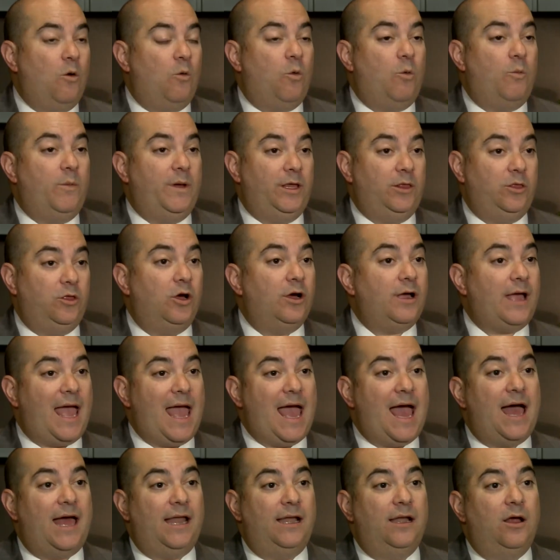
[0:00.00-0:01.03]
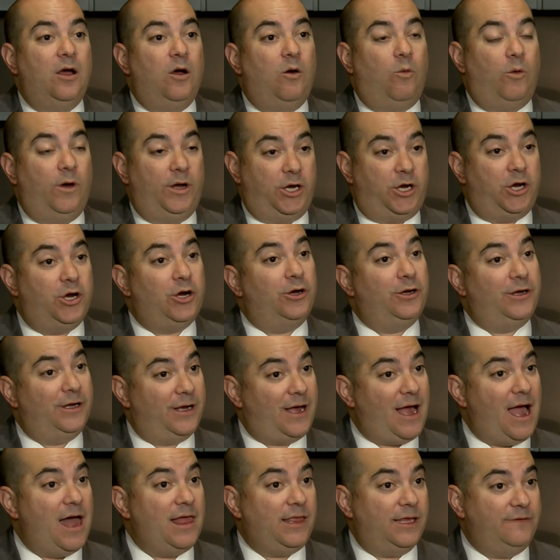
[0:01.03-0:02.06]
When we look at what occurred in
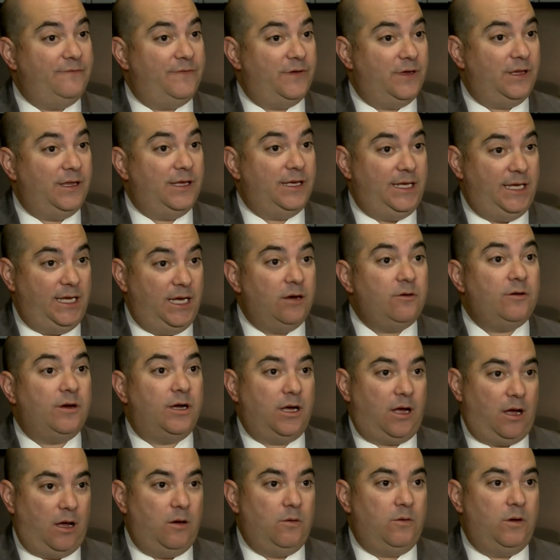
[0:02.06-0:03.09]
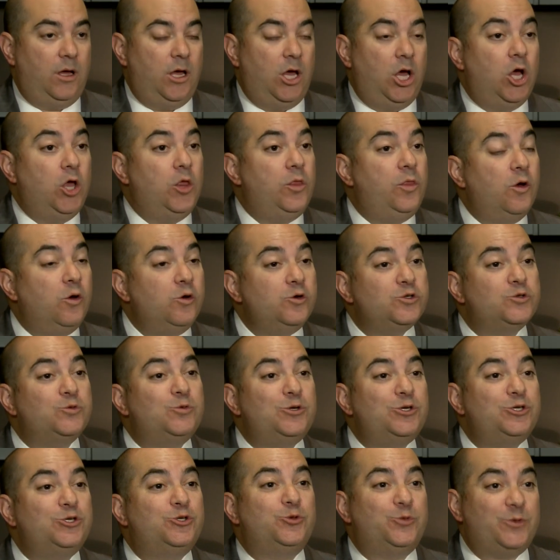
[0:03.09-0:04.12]
Colleyville a year ago, those
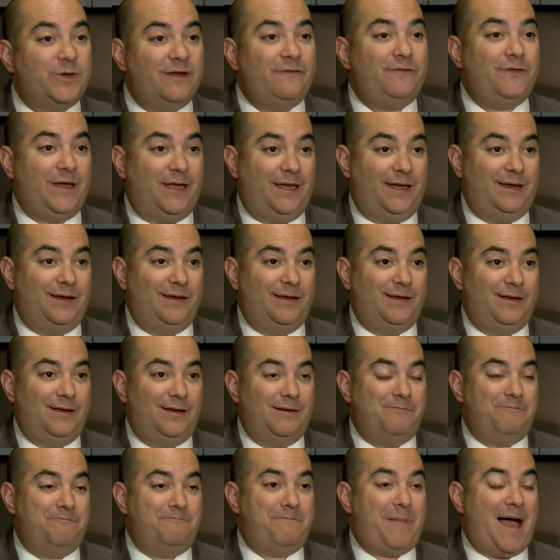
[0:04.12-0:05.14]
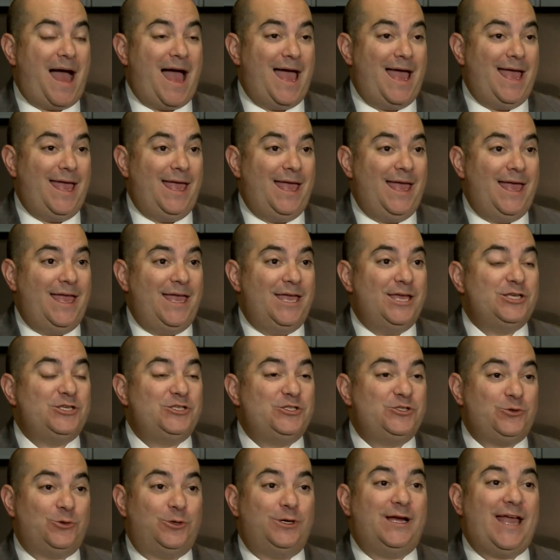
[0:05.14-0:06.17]
were driven by
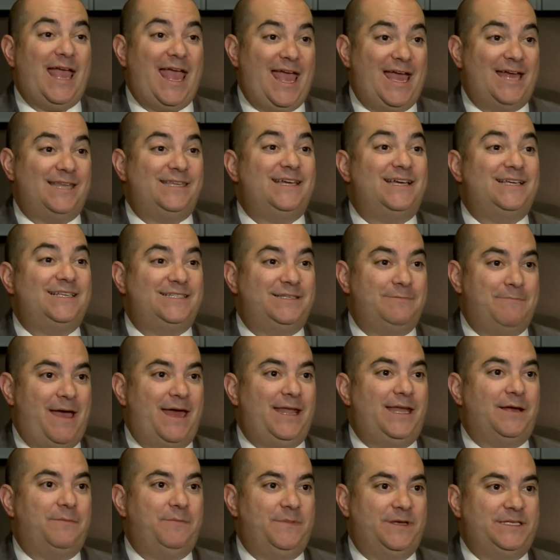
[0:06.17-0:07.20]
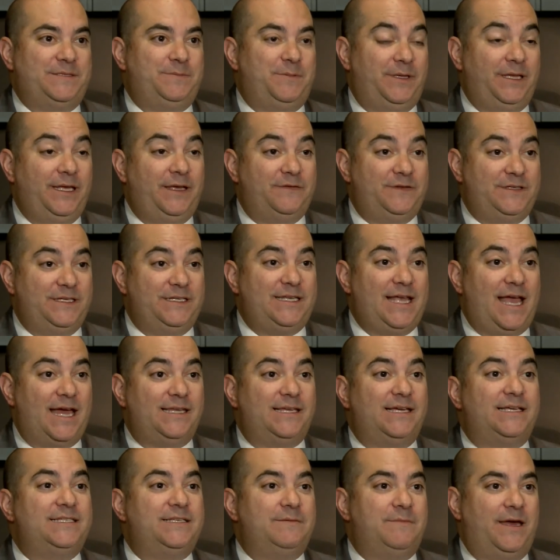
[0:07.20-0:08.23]
historic anti Semitic misbeliefs. Anti
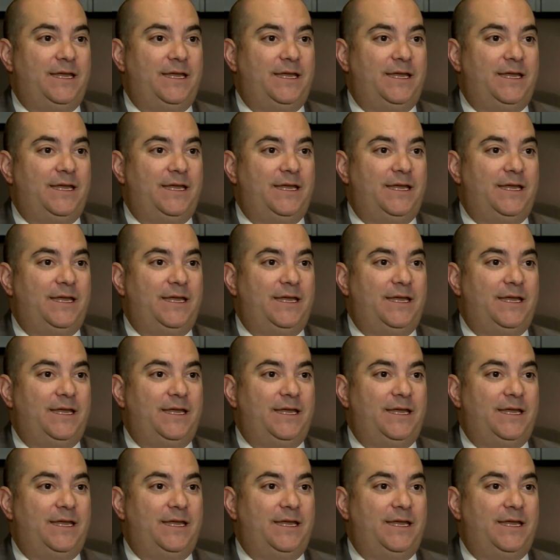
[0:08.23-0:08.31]
David